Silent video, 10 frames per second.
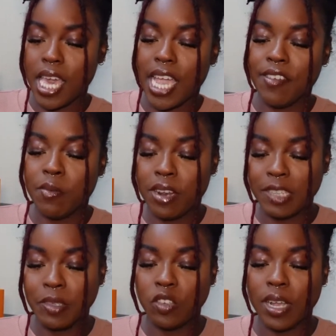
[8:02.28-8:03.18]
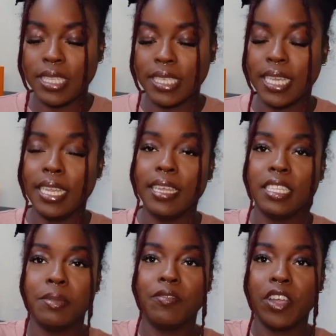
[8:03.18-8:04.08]
Everyone has been trying to get it.
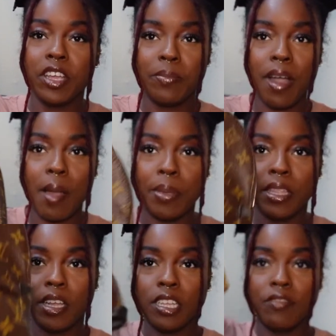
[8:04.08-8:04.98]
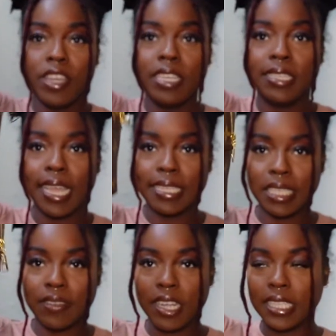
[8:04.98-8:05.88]
It's been very popular. It's very
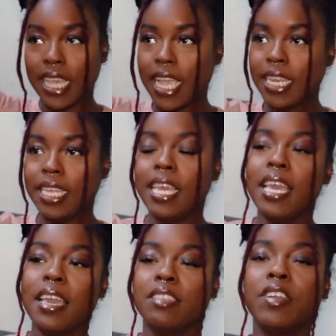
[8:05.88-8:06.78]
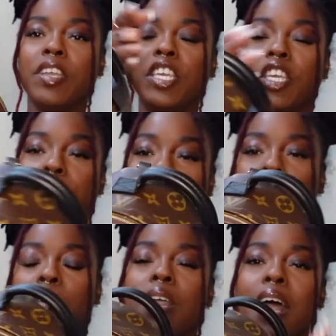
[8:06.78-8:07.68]
dainty, very tiny. It's very
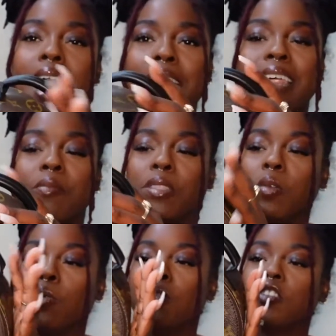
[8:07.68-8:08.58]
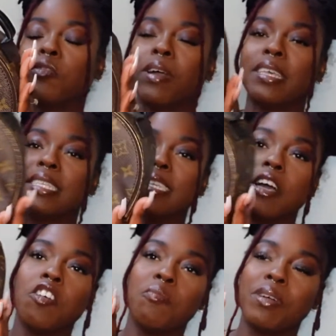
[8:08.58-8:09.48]
cute. I didn't really want this for
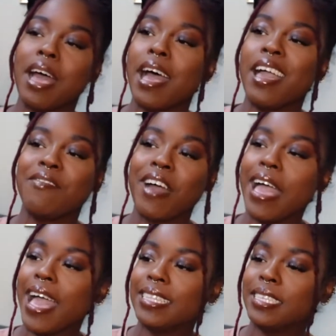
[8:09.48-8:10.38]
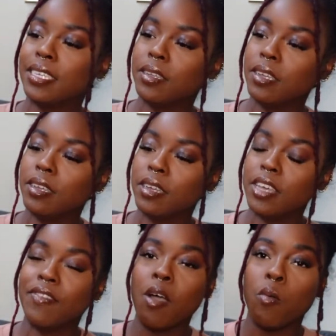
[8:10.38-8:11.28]
myself, but
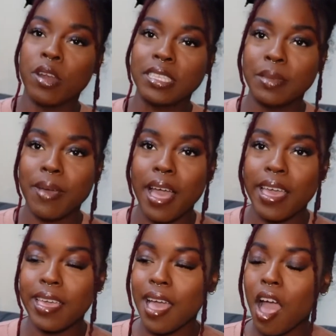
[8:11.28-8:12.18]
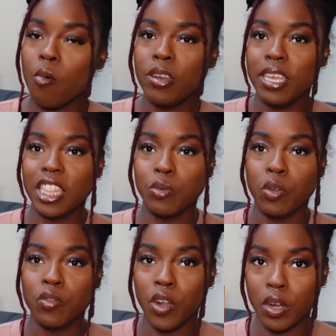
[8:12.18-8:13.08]
if I wanted to buy it, I would get the
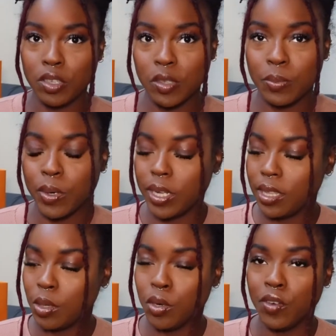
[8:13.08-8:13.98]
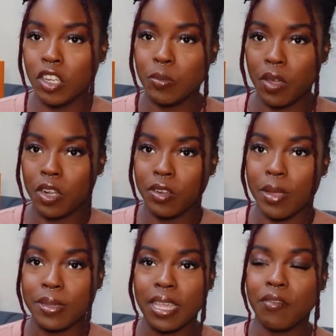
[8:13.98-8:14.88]
reverse print, the reverse monogram,
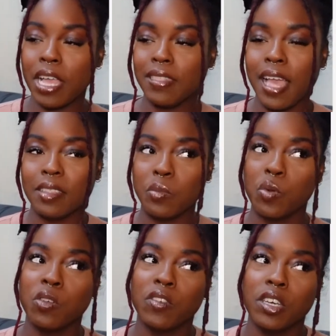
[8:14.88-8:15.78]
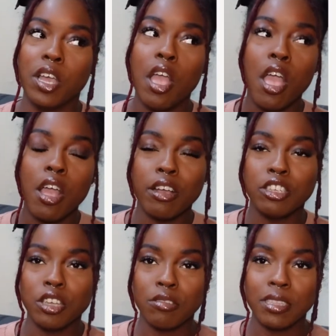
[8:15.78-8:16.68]
because I feel like that's more of a
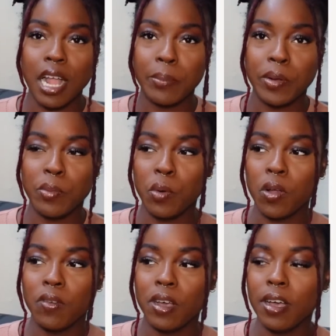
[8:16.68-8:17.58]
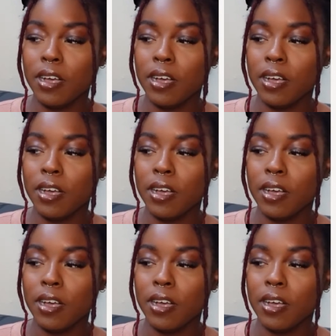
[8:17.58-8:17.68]
showstopper, more of a